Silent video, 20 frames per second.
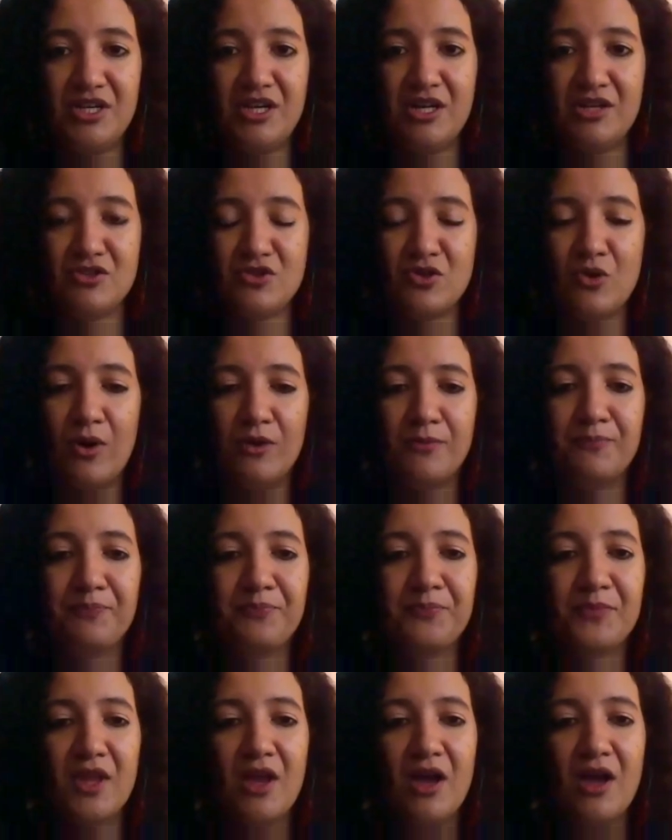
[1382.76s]
and so on.
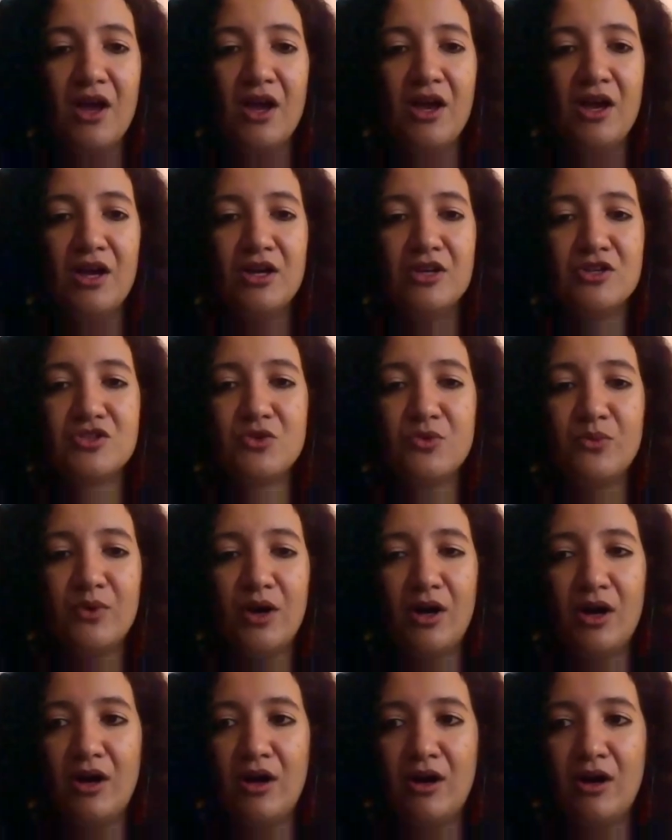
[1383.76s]
So
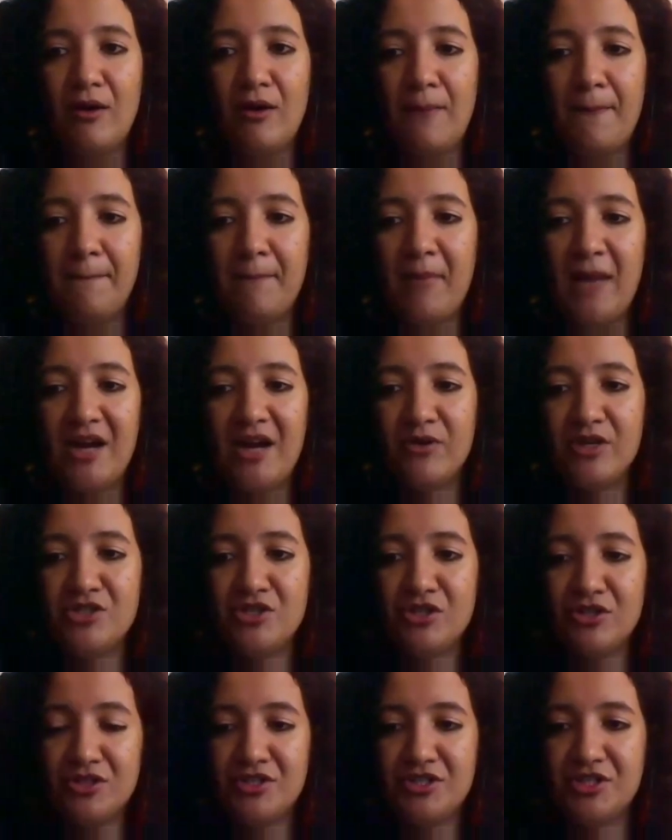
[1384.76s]
my
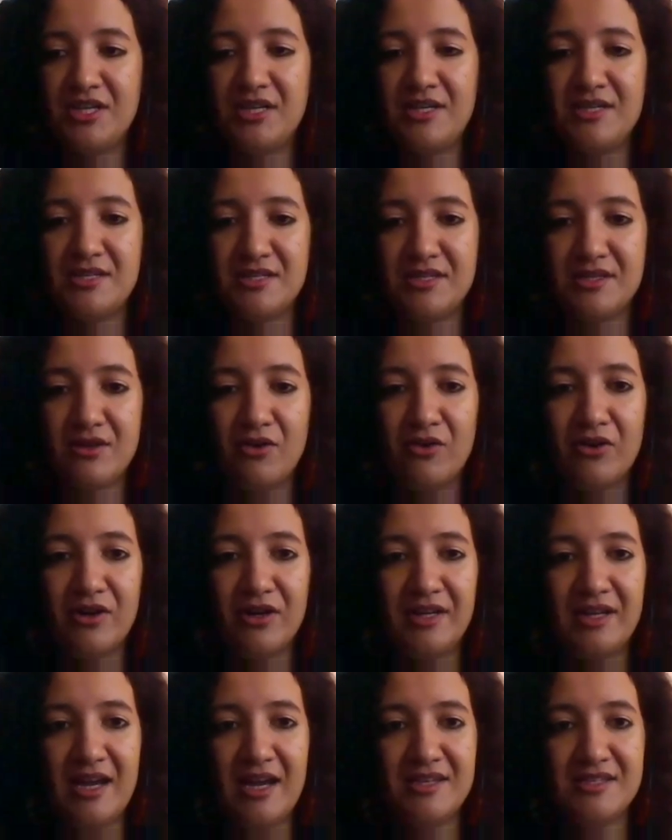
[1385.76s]
research is
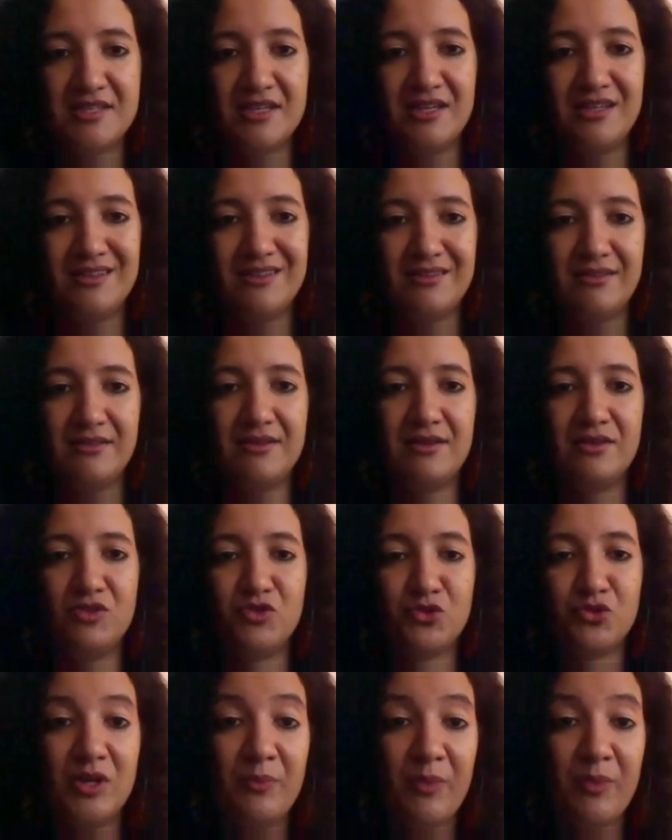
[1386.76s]
organized in
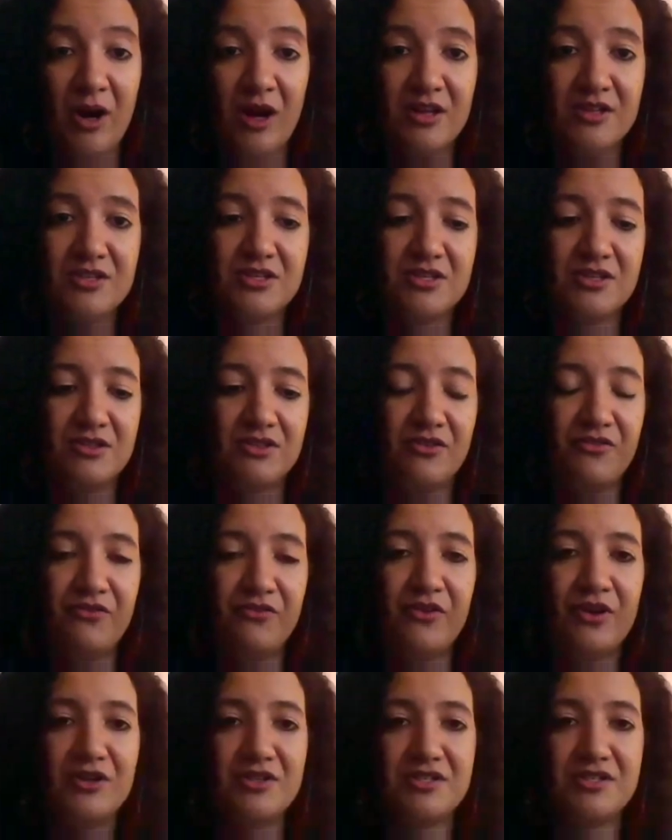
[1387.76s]
three parts. The
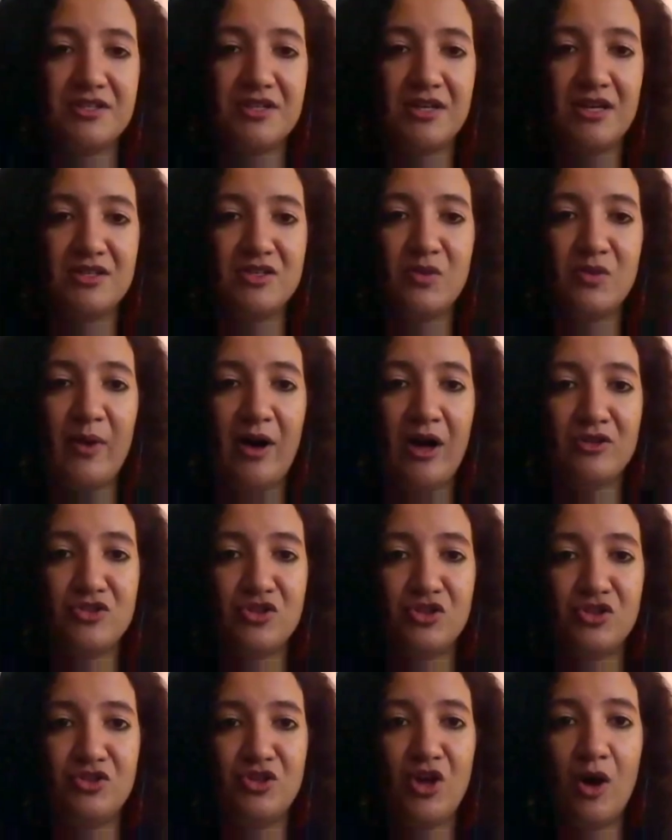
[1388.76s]
first is about
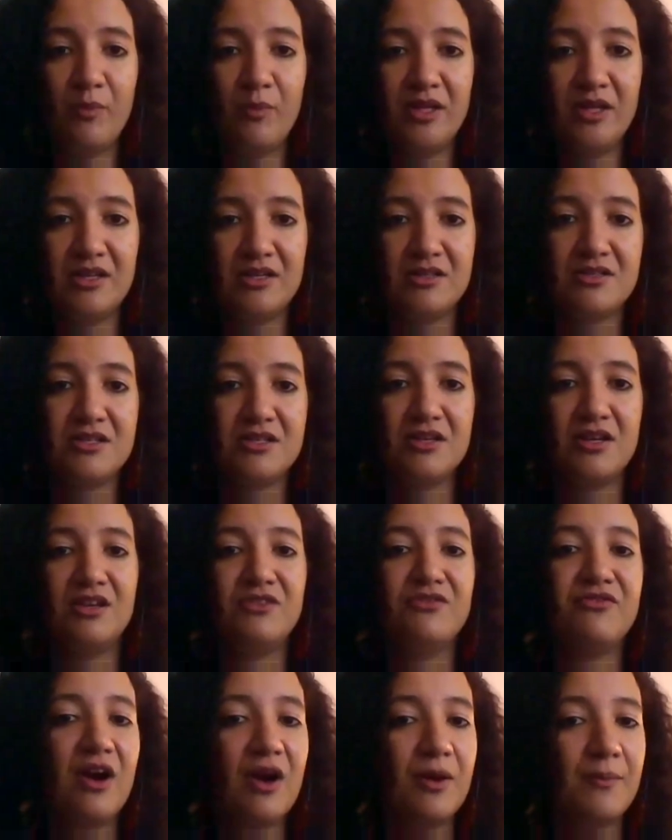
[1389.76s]
dominant
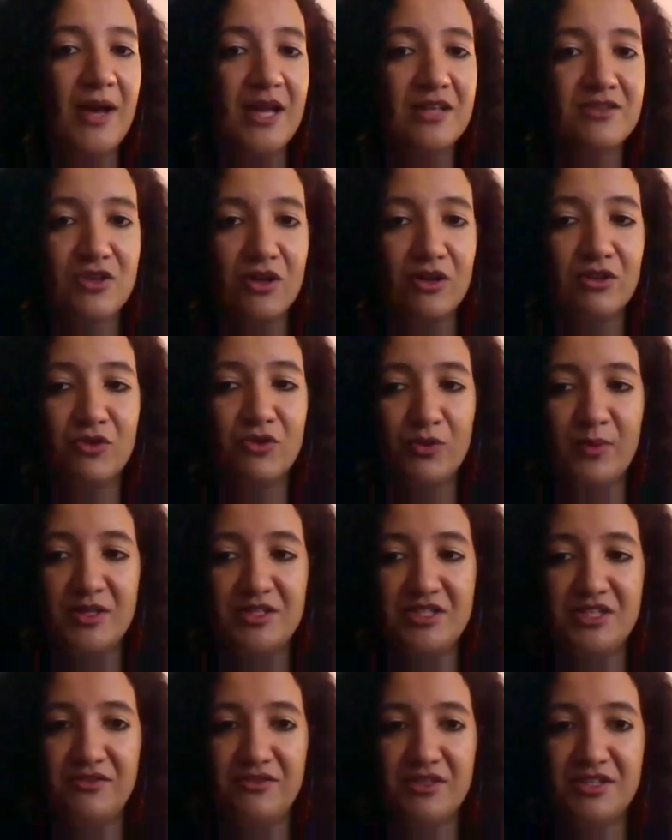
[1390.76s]
environmental
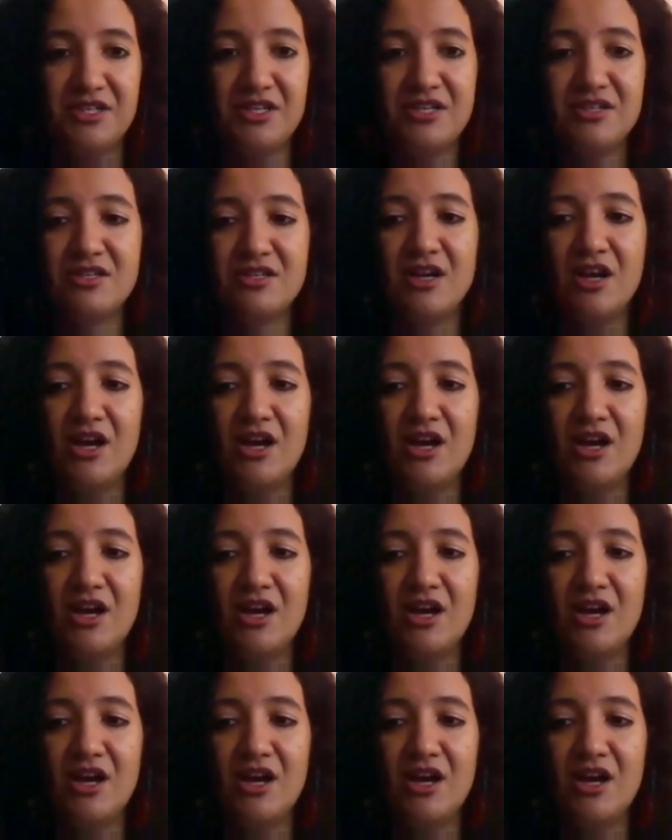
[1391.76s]
normativities.